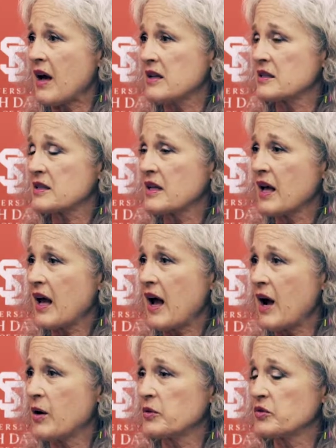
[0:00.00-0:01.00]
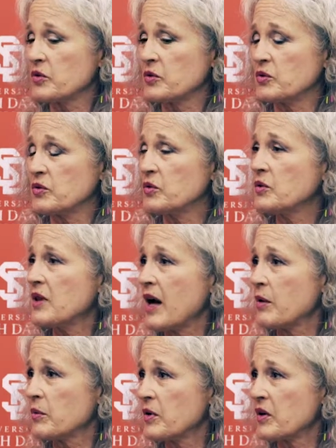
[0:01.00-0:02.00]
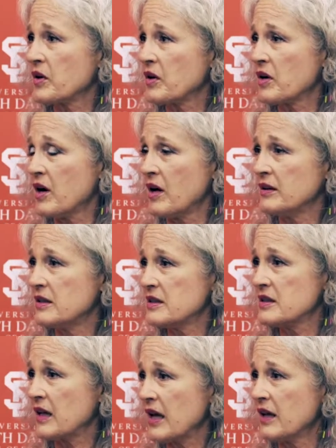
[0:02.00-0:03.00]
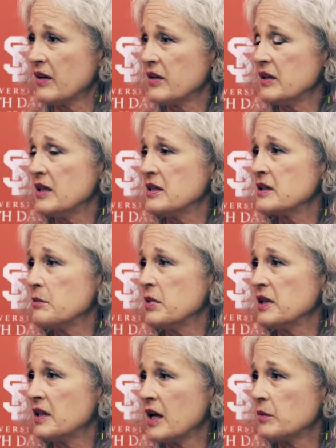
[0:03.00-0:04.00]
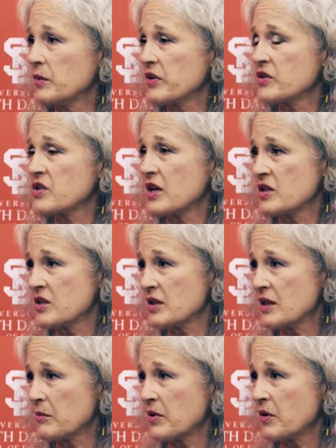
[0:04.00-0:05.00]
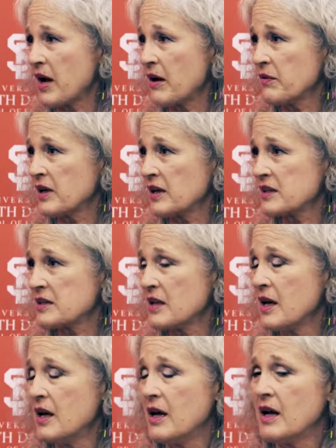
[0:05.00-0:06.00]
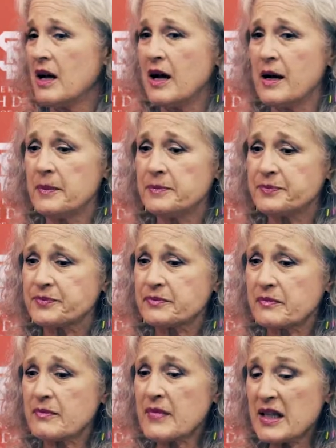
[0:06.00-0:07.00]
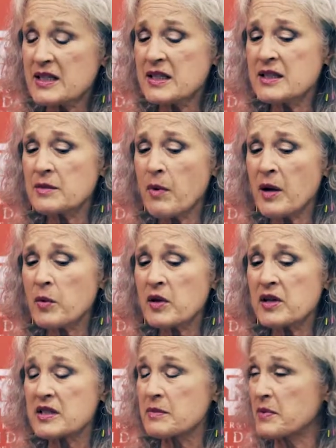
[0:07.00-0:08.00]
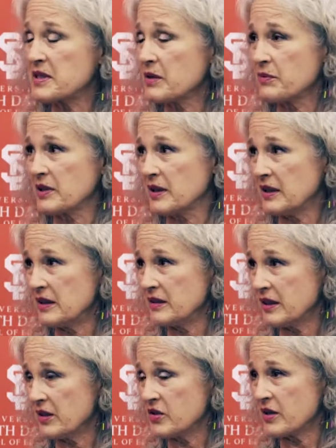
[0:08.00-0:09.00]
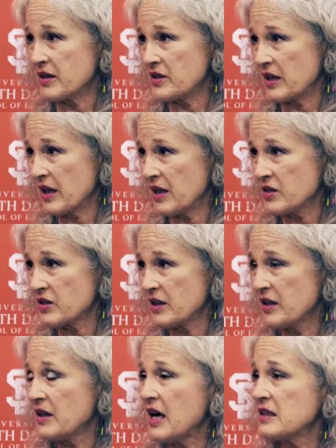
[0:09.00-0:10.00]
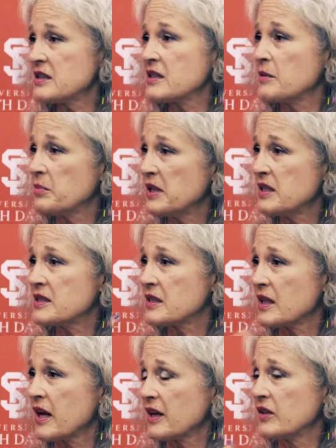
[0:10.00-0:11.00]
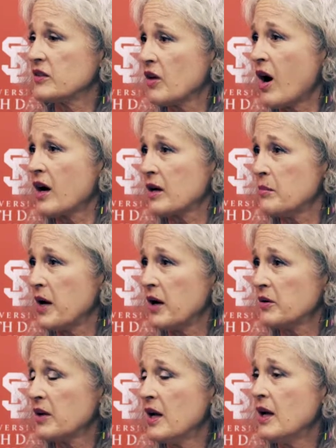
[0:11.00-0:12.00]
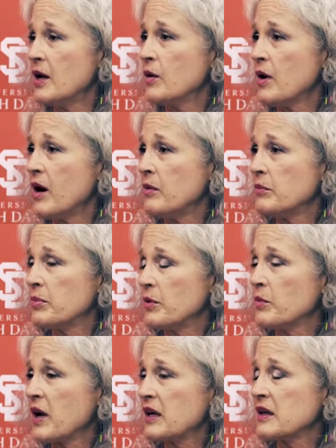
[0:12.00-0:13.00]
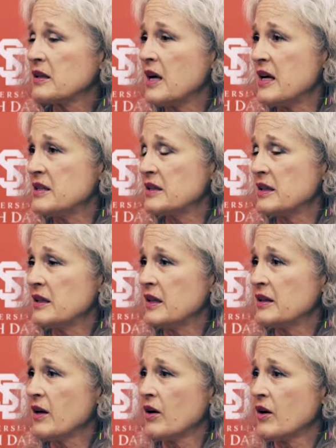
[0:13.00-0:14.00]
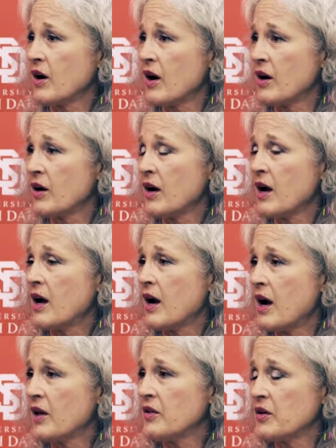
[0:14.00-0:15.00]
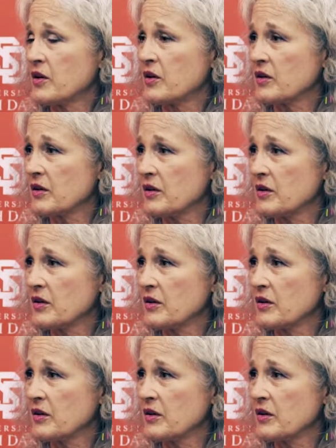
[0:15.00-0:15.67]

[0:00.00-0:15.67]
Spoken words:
as how to do that work on the scale that needs to be done with the changing demographics. Since my work is specifically in teacher education, that's the piece that I can talk about, but recognizing that there are other